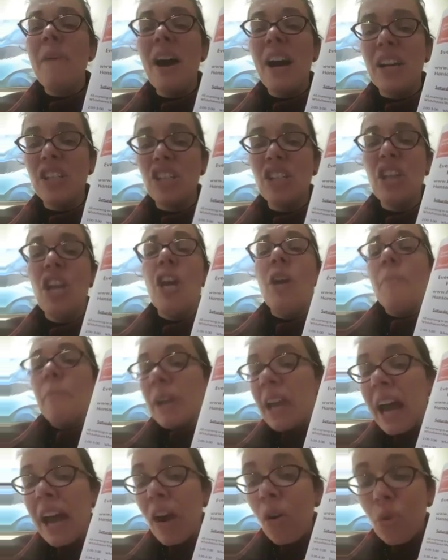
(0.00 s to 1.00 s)
much,
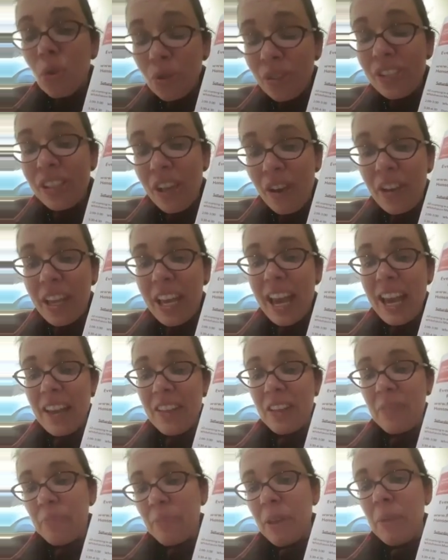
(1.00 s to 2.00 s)
but I also
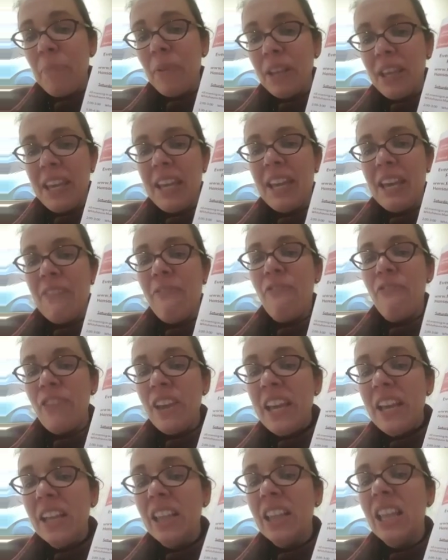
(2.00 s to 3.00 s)
care that people here
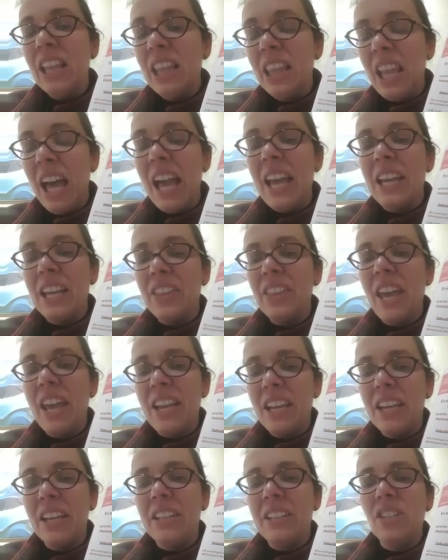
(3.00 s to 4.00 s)
feel like
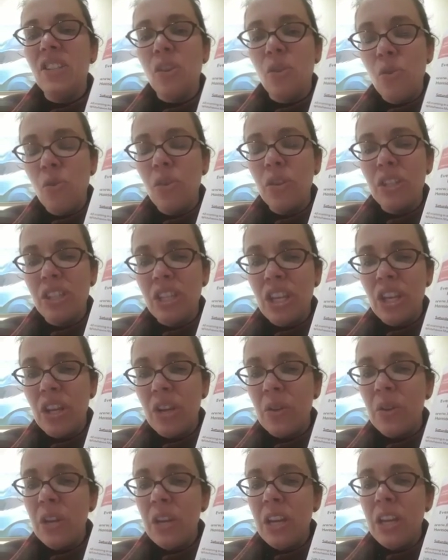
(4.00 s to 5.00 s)
they can talk
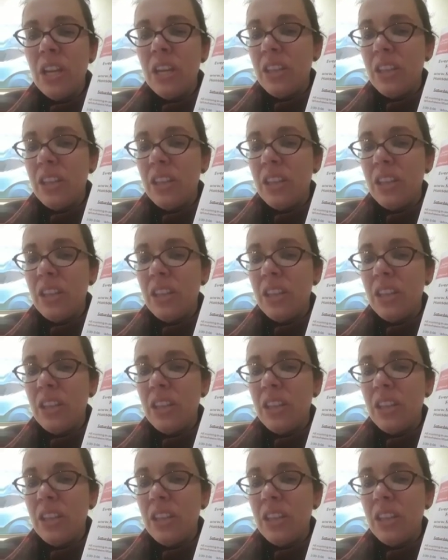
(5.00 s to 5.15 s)
to